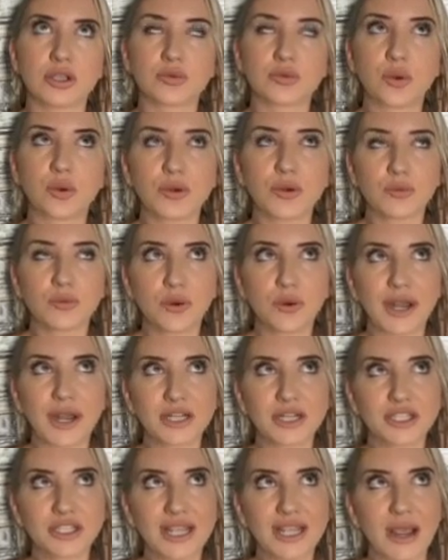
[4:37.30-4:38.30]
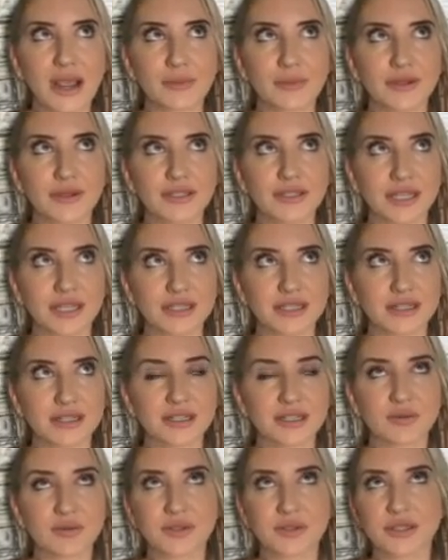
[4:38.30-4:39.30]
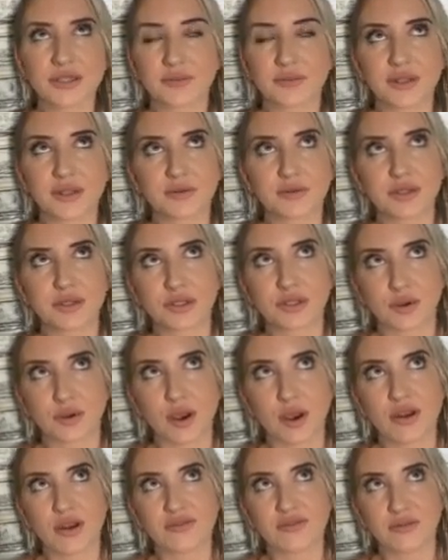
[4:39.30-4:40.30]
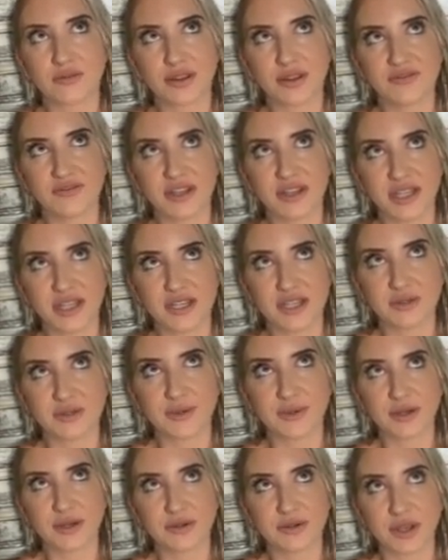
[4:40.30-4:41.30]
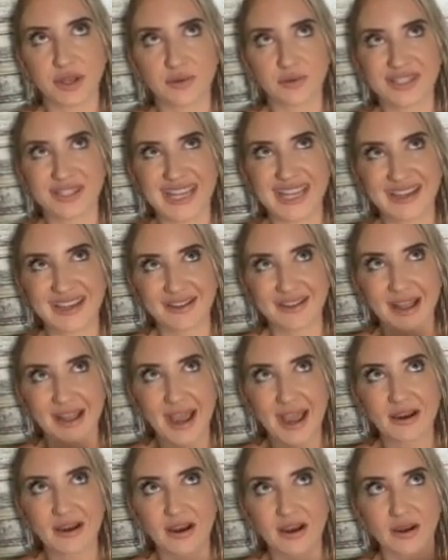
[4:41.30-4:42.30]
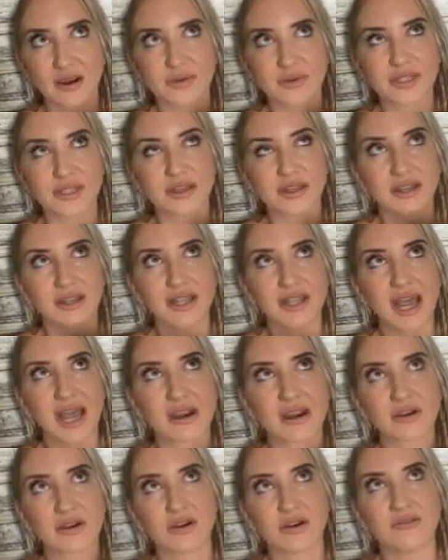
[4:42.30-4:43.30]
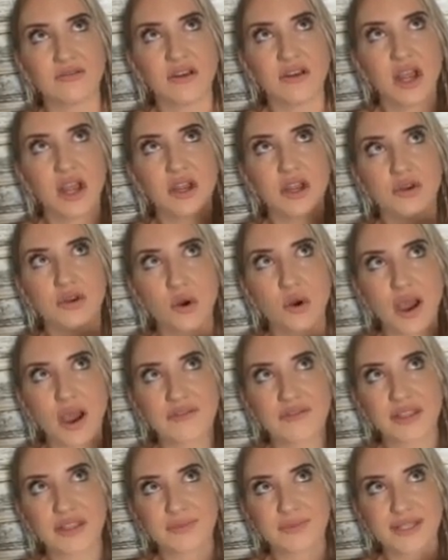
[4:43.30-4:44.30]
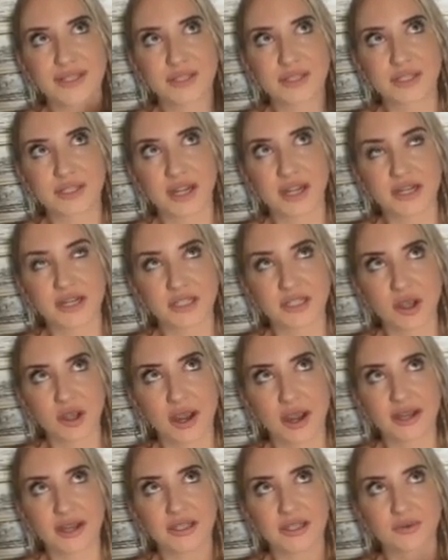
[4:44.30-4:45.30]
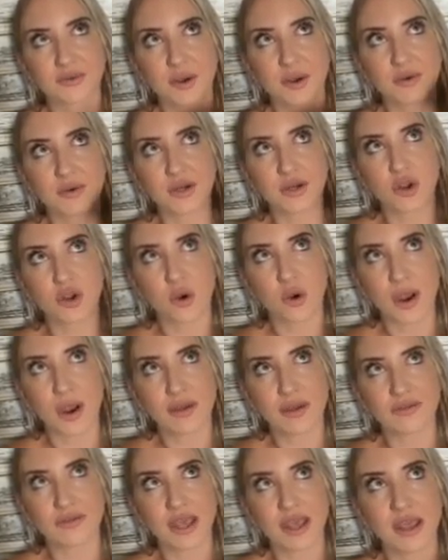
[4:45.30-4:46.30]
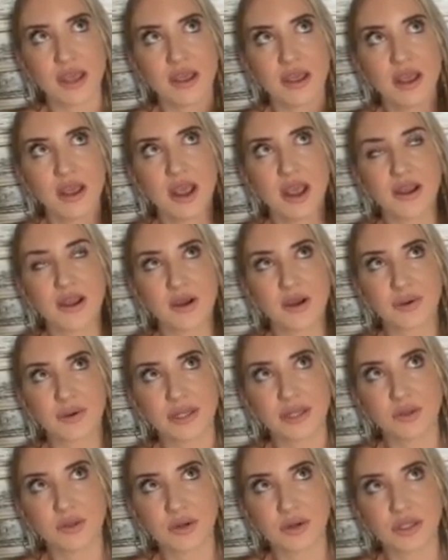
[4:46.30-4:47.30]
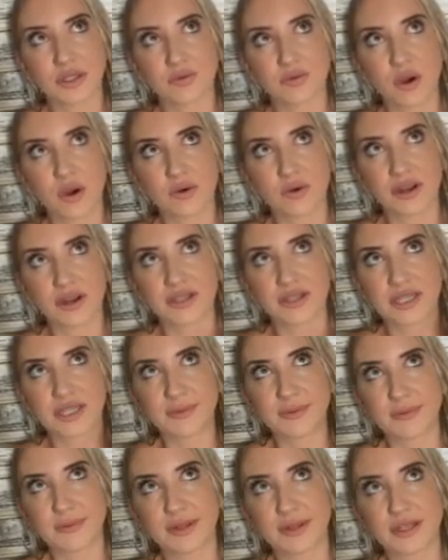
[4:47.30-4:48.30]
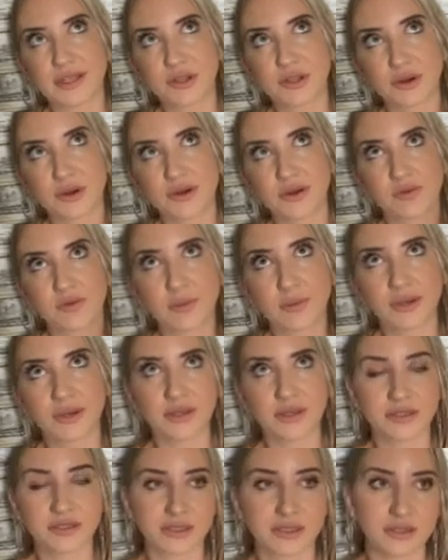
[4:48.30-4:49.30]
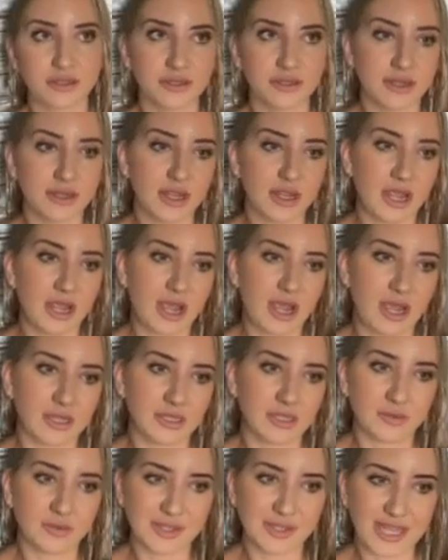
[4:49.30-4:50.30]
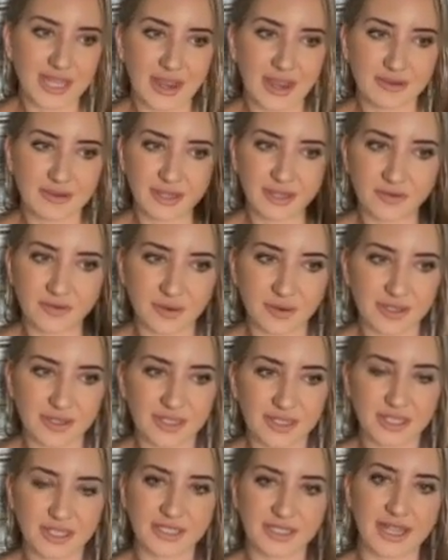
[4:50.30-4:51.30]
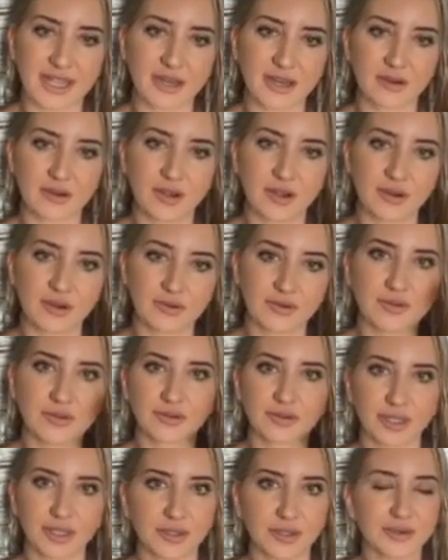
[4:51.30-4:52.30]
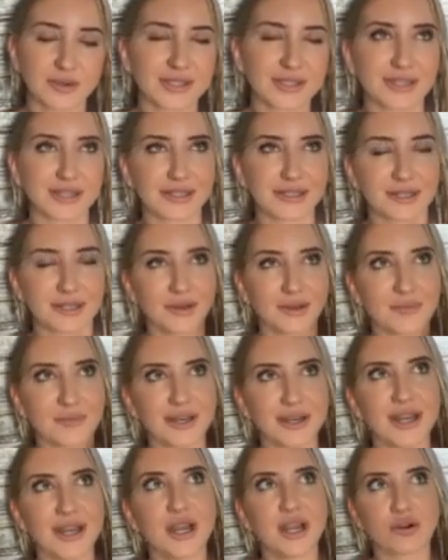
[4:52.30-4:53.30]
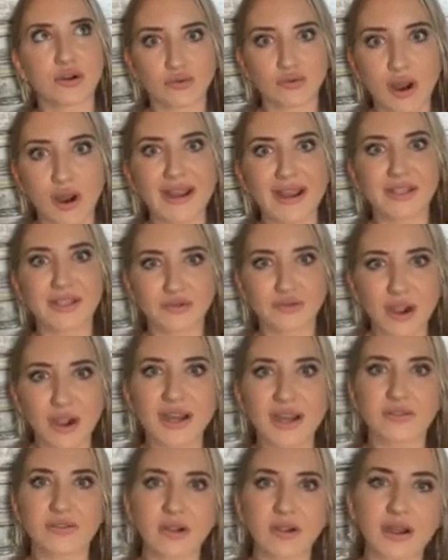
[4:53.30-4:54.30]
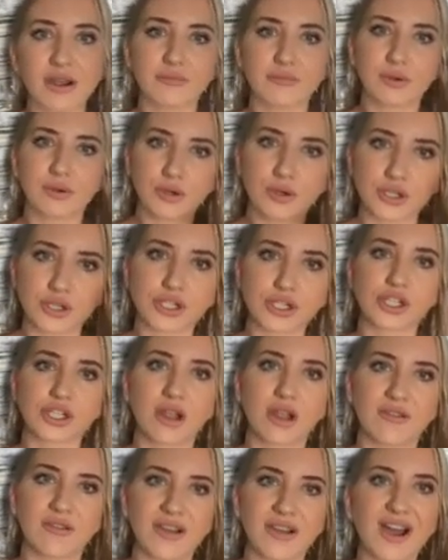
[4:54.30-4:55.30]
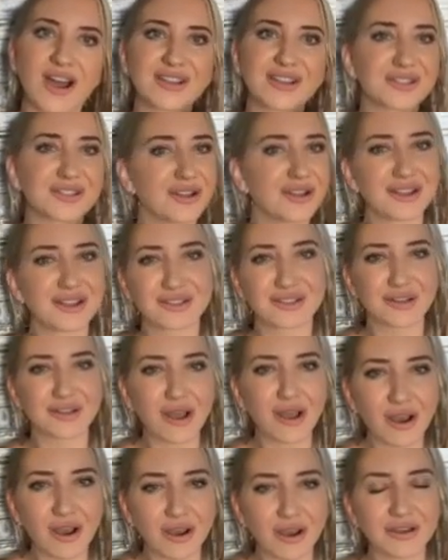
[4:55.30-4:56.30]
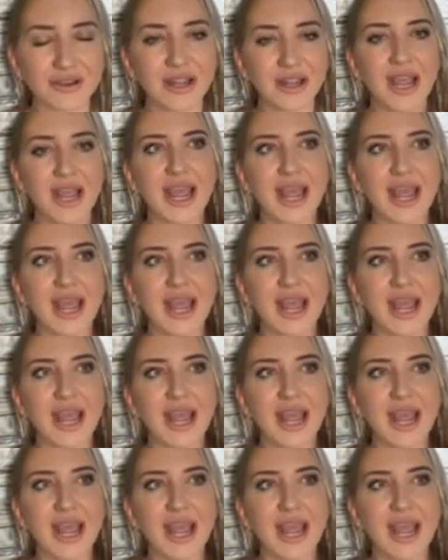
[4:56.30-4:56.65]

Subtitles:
Because what actually happens is, and this was something that was so hard for me for years because I was in lack. I was in lack of not having the business that I desired. So I would go out there and I would look at the world and I'd see people like Tony Robbins and Lewis Howes and everyone that's just like, you know, not that Lewis says it a lot, but grind, push, shove, hustle hard.